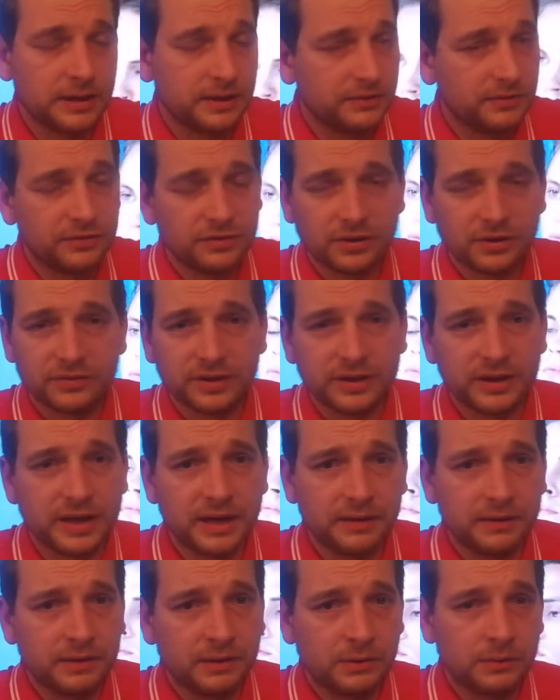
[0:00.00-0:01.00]
It's just an
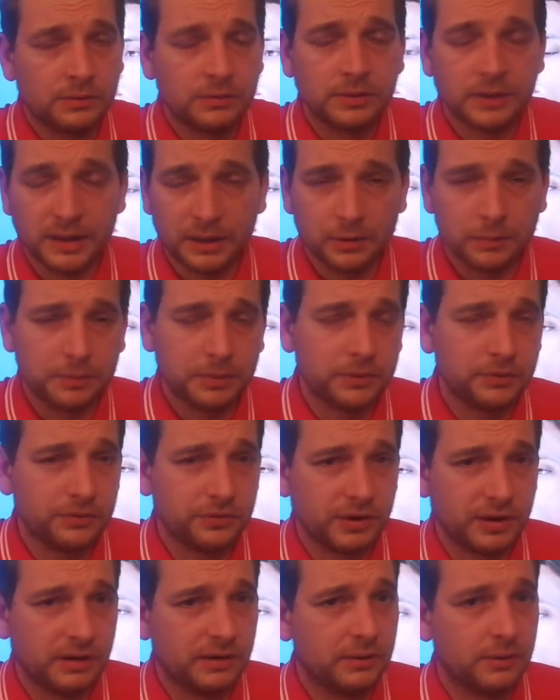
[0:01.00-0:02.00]
aerial, it will boost
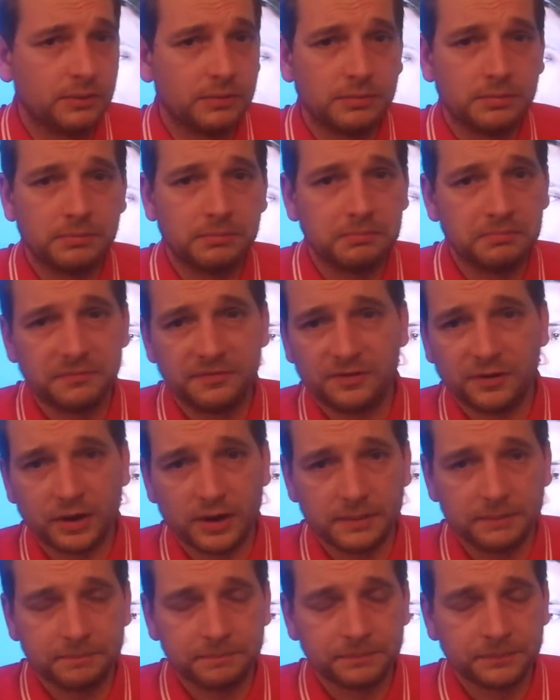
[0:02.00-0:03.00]
your aerial, fine.